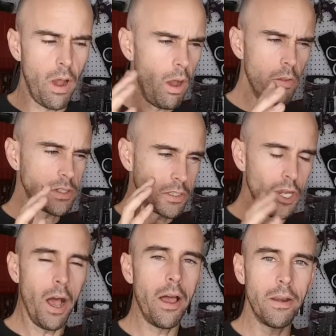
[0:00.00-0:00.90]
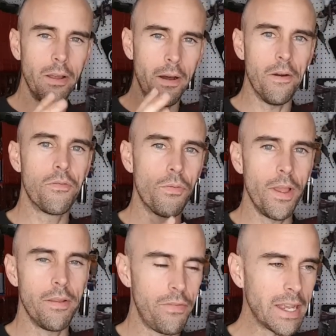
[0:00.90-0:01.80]
Oh, there's a ton of
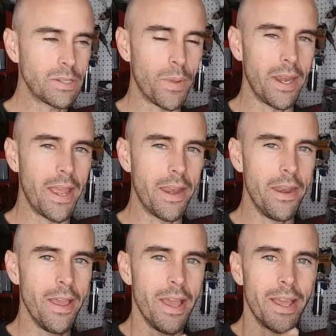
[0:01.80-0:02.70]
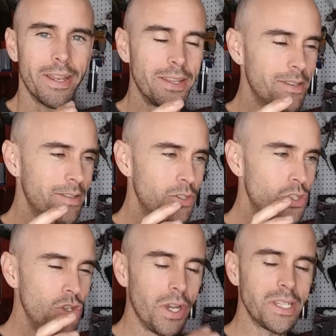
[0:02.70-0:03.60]
investment in
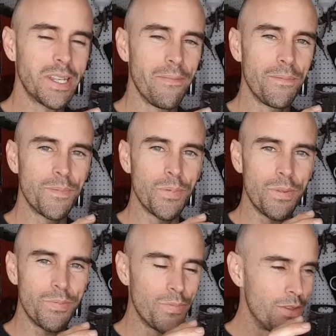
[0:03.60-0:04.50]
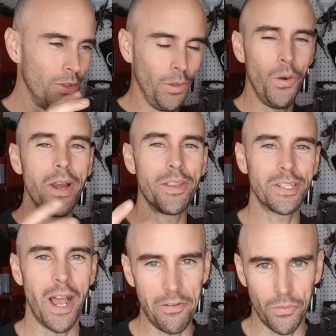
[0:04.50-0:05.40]
just learning the
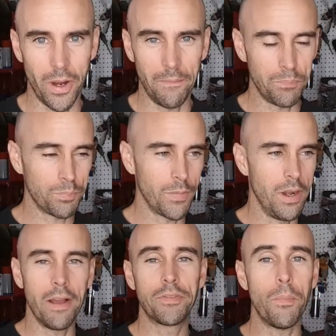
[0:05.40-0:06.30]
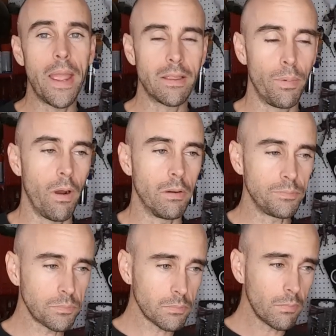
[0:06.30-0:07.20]
software enough to make the part.
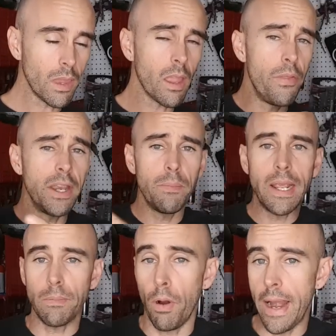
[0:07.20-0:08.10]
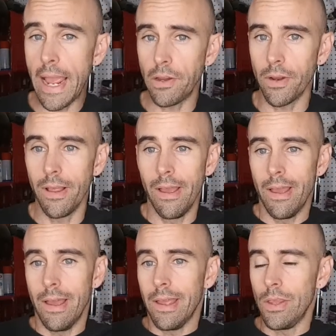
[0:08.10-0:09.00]
And then to make the part accurate,
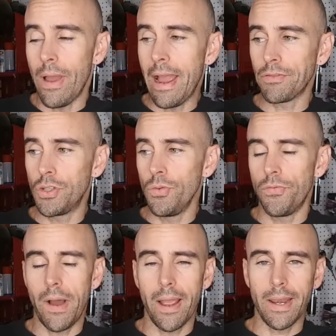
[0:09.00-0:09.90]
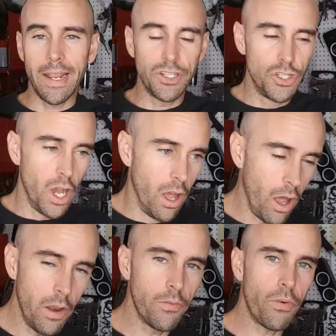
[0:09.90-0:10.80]
you have to find a
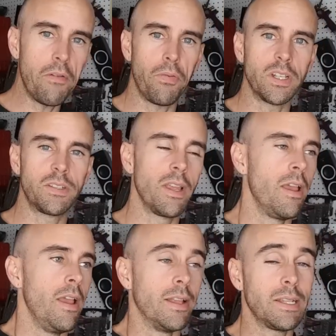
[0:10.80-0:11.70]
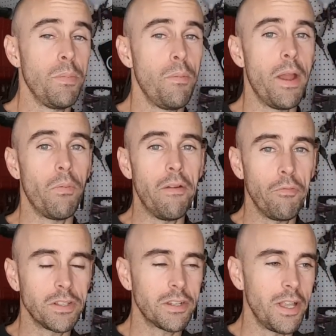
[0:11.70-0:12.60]
ton of reference. Some of my
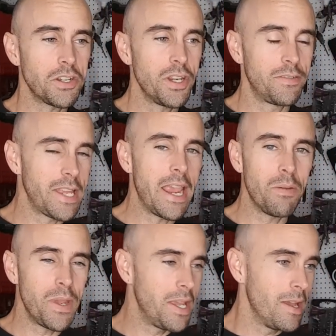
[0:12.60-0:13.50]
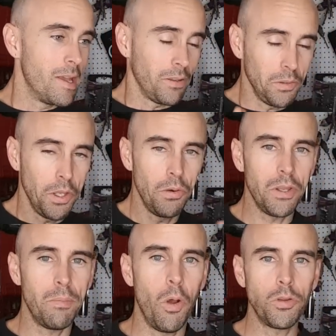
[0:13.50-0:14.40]
reference collection has taken me
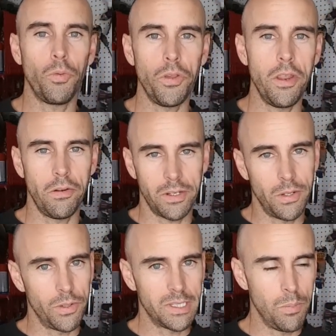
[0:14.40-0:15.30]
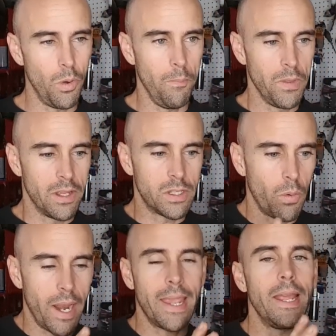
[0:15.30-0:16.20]
literally multiple years to assemble. So
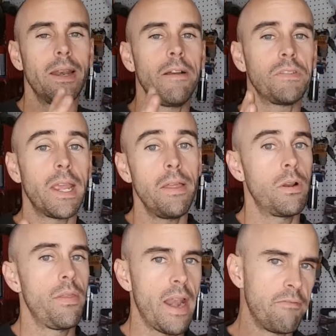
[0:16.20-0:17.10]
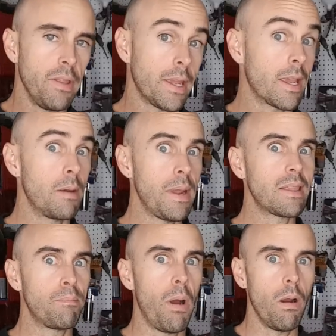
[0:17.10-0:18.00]
when I get enough together that I feel like I can
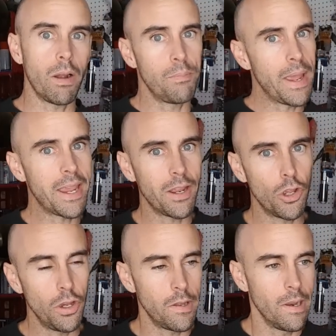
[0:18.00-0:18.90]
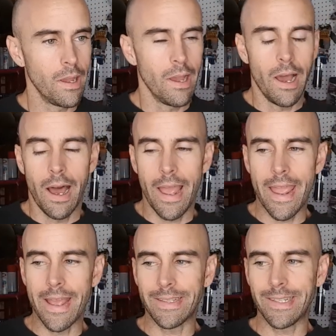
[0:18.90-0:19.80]
make the part and make it good,
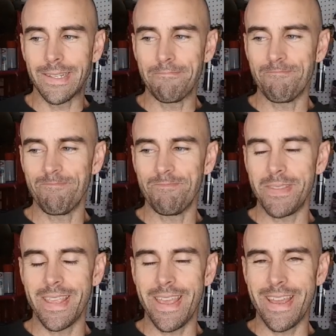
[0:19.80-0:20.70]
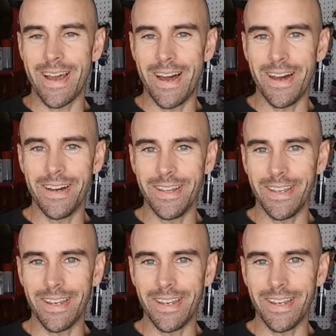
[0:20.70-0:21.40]
it's a